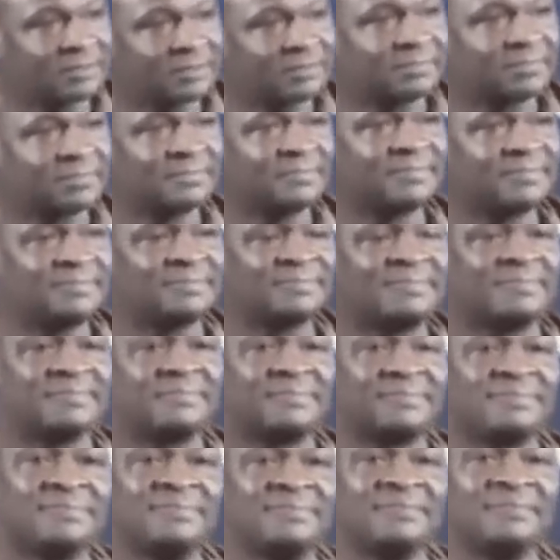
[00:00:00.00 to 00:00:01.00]

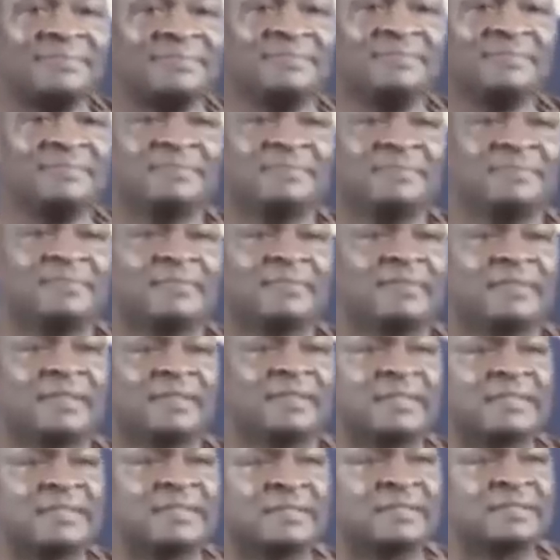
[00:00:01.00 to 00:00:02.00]

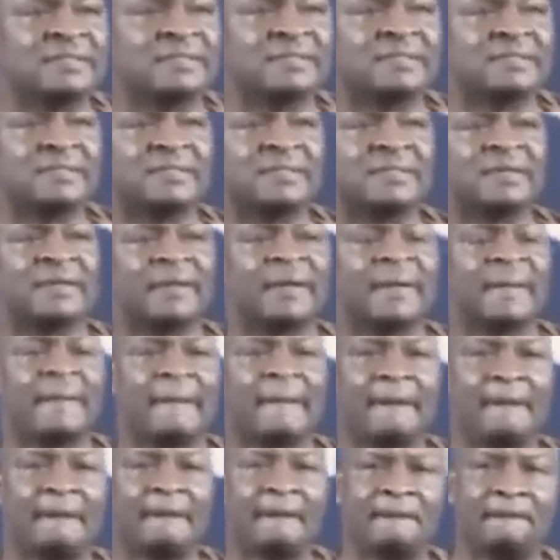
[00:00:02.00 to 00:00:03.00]

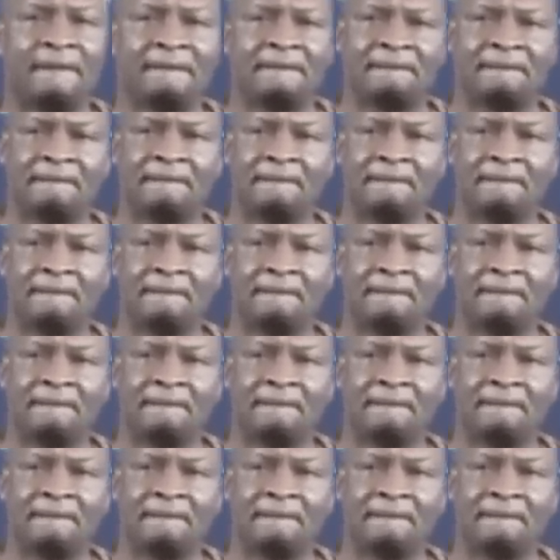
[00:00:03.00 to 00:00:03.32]
(no one is talking)